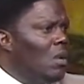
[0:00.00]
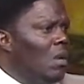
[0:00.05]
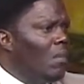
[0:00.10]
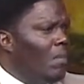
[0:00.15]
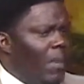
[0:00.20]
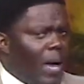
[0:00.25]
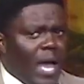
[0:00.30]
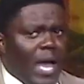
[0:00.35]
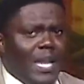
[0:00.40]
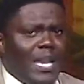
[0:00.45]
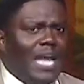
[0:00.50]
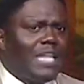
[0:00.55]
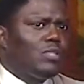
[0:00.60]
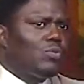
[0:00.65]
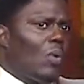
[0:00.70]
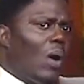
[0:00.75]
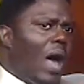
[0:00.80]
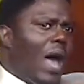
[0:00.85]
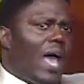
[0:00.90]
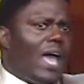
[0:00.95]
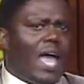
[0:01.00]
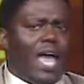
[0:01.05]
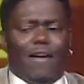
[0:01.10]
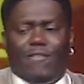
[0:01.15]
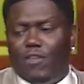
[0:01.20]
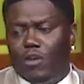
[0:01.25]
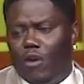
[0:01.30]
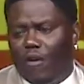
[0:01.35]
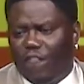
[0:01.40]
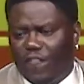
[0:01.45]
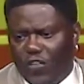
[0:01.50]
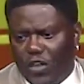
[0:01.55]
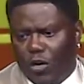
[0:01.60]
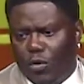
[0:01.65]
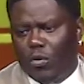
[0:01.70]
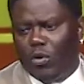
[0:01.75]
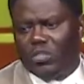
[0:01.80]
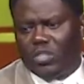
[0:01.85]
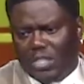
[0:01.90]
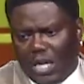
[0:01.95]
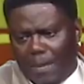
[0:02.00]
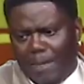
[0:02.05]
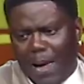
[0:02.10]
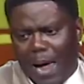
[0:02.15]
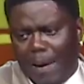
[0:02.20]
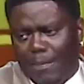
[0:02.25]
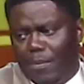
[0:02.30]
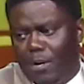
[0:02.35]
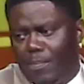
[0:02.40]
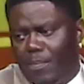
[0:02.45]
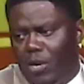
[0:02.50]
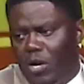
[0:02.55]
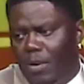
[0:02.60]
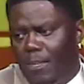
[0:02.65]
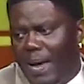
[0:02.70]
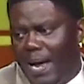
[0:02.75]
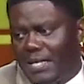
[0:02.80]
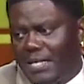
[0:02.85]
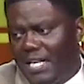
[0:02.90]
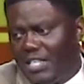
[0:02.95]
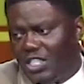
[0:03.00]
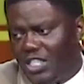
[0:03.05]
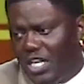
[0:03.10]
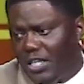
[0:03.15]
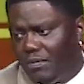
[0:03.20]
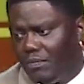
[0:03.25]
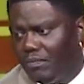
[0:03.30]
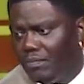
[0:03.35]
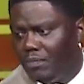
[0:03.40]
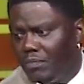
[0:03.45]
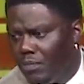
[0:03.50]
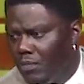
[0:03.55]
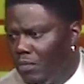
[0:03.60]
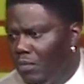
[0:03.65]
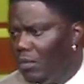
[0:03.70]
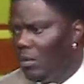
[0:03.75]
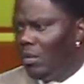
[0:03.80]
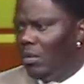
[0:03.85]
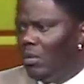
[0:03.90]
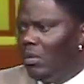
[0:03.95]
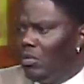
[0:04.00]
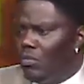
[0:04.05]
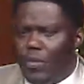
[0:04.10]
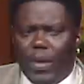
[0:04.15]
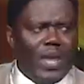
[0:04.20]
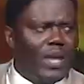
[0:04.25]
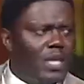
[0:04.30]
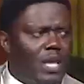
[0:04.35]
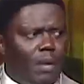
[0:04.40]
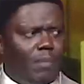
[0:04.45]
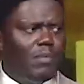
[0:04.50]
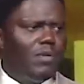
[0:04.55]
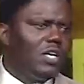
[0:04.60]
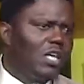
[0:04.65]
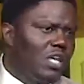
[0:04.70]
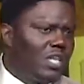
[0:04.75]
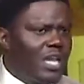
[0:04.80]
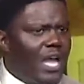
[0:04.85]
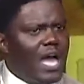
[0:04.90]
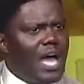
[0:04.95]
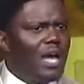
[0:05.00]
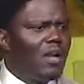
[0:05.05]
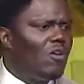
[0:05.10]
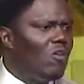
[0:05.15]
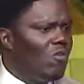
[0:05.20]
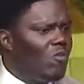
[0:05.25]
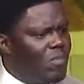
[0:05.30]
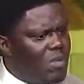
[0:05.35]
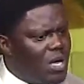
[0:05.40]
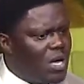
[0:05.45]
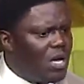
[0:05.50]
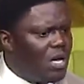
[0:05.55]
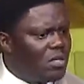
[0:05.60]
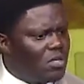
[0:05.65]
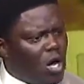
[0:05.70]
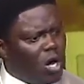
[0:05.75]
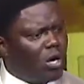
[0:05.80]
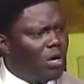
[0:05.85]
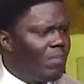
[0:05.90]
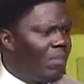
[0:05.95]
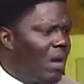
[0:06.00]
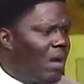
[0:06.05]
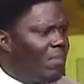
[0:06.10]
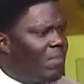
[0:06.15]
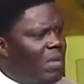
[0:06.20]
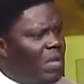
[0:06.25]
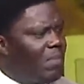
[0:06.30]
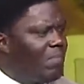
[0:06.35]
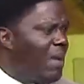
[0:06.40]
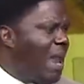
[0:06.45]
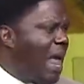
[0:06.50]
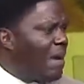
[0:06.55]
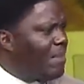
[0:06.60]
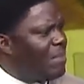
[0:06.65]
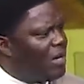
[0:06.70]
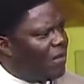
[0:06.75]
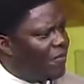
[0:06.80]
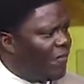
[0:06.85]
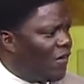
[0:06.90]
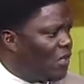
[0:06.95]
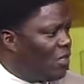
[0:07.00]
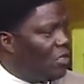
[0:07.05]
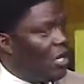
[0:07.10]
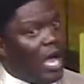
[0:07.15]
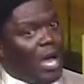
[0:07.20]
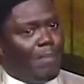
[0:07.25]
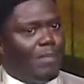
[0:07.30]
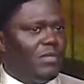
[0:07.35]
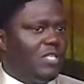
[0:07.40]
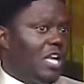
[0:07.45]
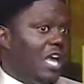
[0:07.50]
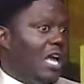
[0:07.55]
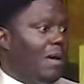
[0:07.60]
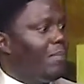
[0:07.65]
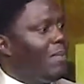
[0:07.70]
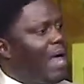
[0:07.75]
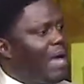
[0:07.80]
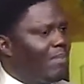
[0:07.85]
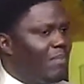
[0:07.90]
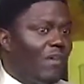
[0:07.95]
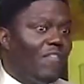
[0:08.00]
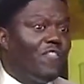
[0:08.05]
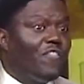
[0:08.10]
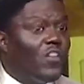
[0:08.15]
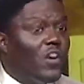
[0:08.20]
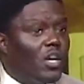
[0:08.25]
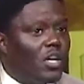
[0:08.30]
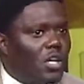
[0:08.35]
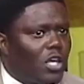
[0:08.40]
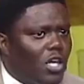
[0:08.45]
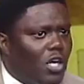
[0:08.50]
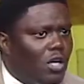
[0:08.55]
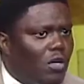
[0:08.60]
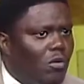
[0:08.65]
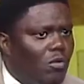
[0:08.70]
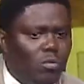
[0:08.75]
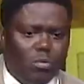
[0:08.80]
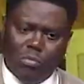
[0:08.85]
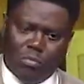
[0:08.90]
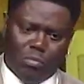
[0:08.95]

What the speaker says: Man, that's why I ain't having no funeral. If something happened to Bernie Mac, that's it. You ain't coming looking down on me, talking about me, black motherfucker. Now I'm a dead black motherfucker. Fuck you.